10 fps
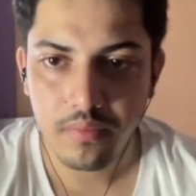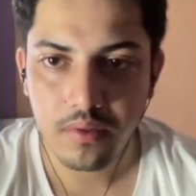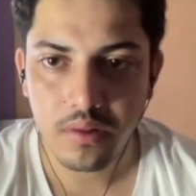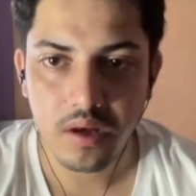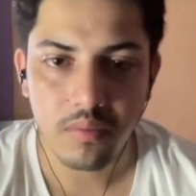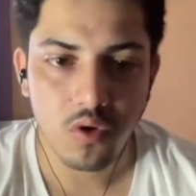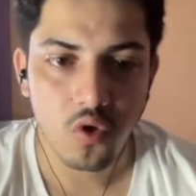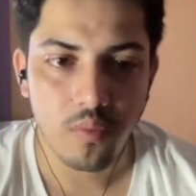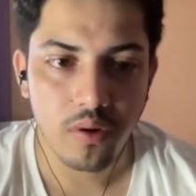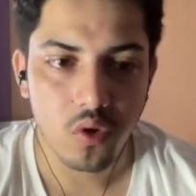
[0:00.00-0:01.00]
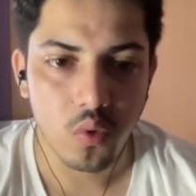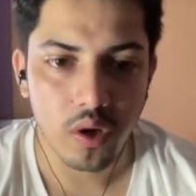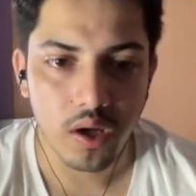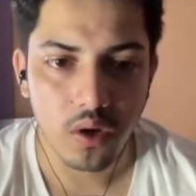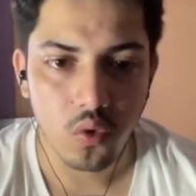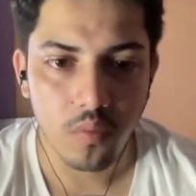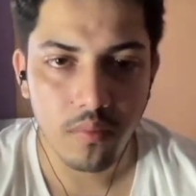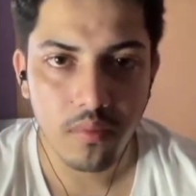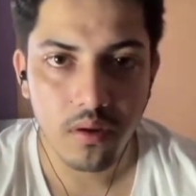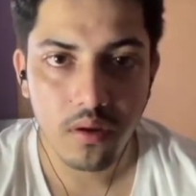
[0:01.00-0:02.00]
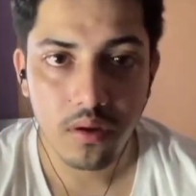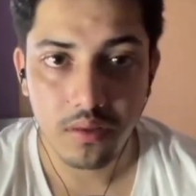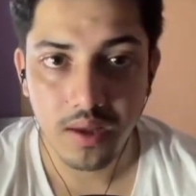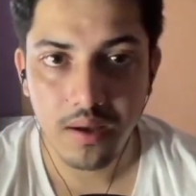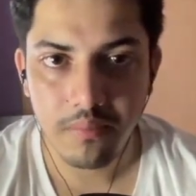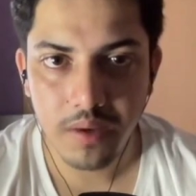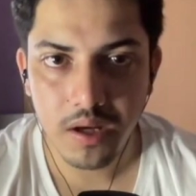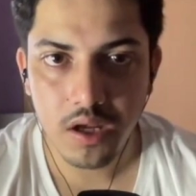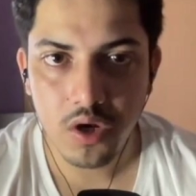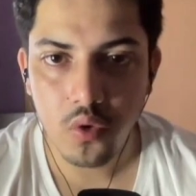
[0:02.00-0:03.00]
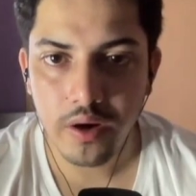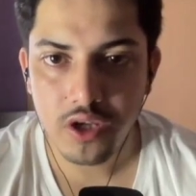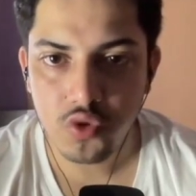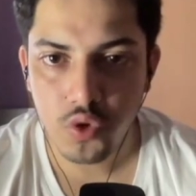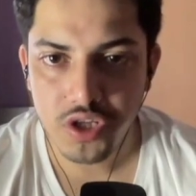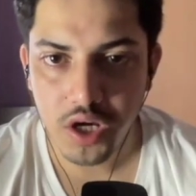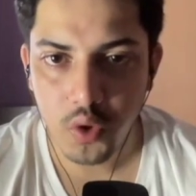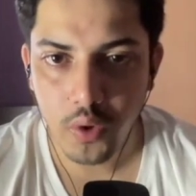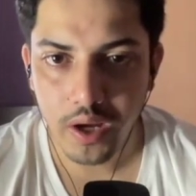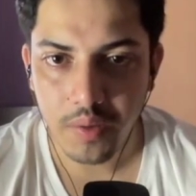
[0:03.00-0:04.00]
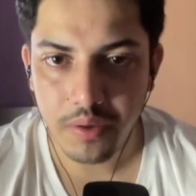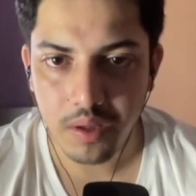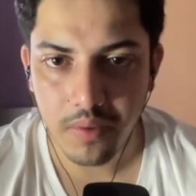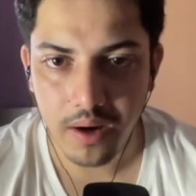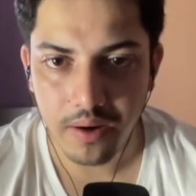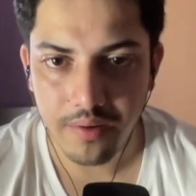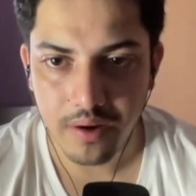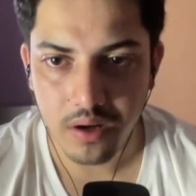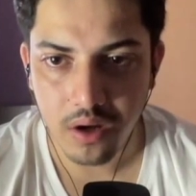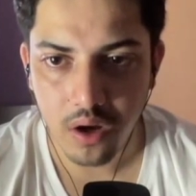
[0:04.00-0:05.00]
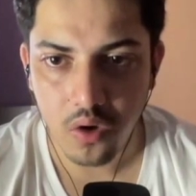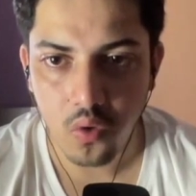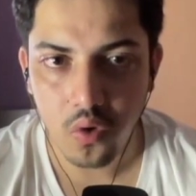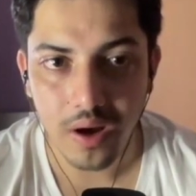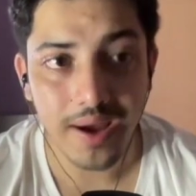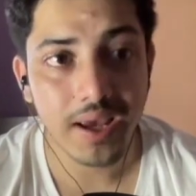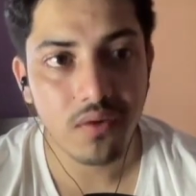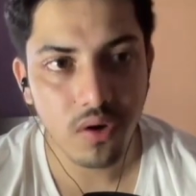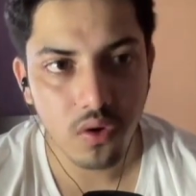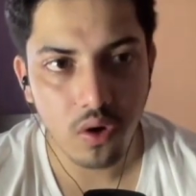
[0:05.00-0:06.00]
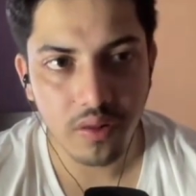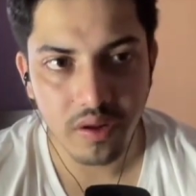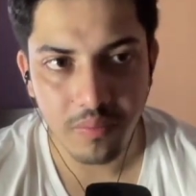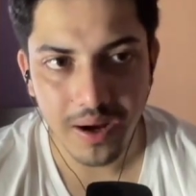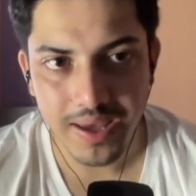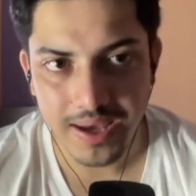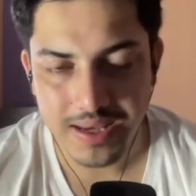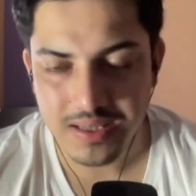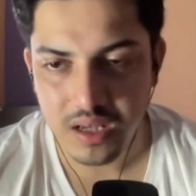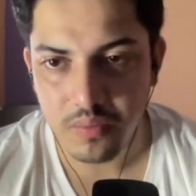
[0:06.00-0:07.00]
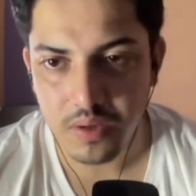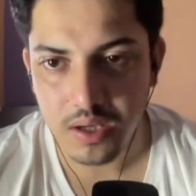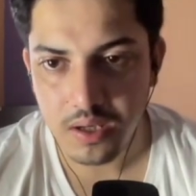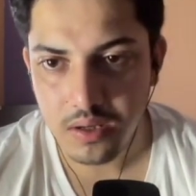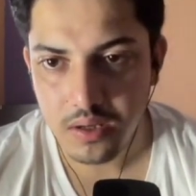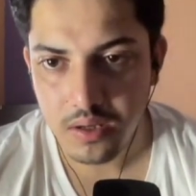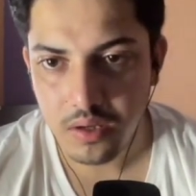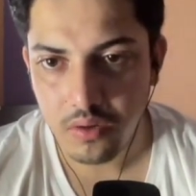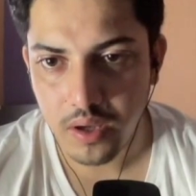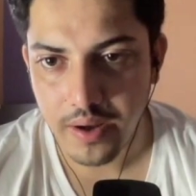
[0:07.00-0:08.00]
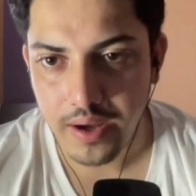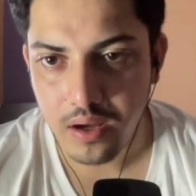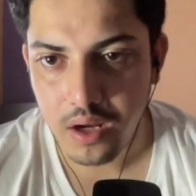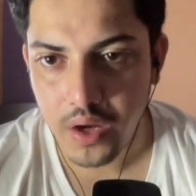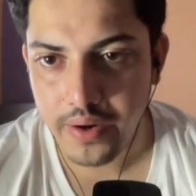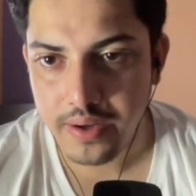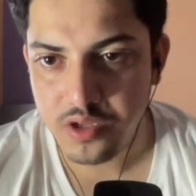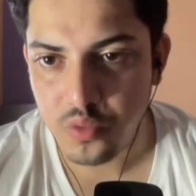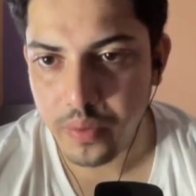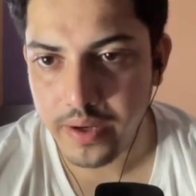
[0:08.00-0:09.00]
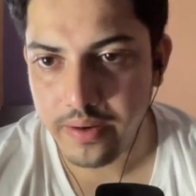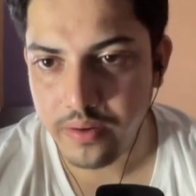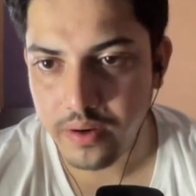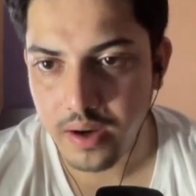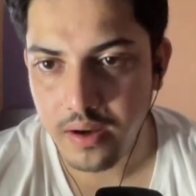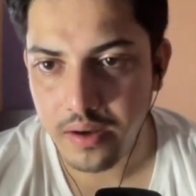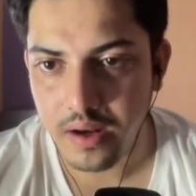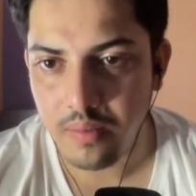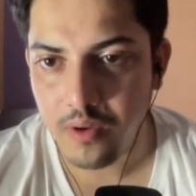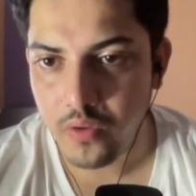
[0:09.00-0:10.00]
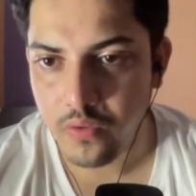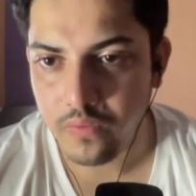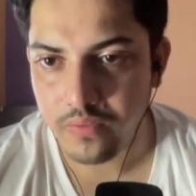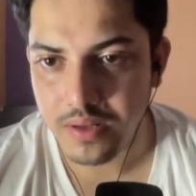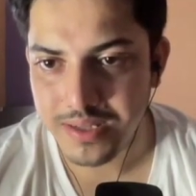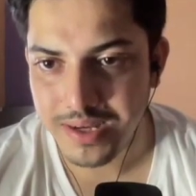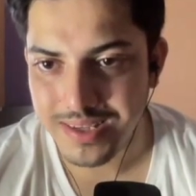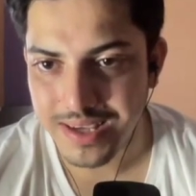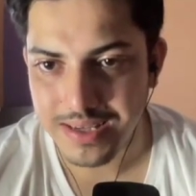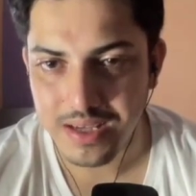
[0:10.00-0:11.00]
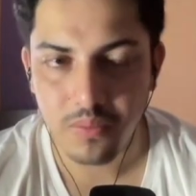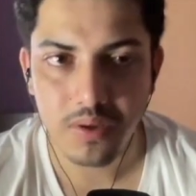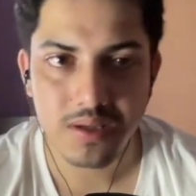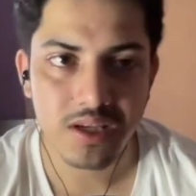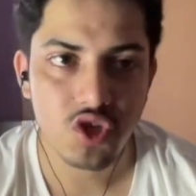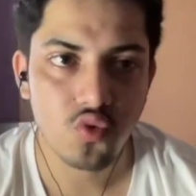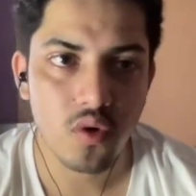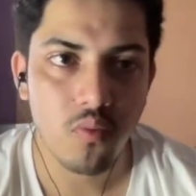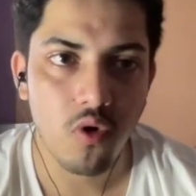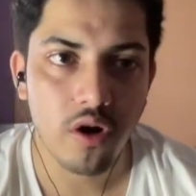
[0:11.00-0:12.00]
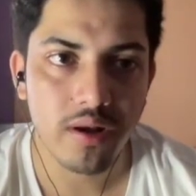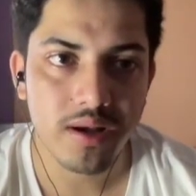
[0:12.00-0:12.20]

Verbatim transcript: let me open over here loom there are many coins which are going up in the market right now i gave a call that buy xrp okay right now it's being traded near about 50 cents xrp since we bought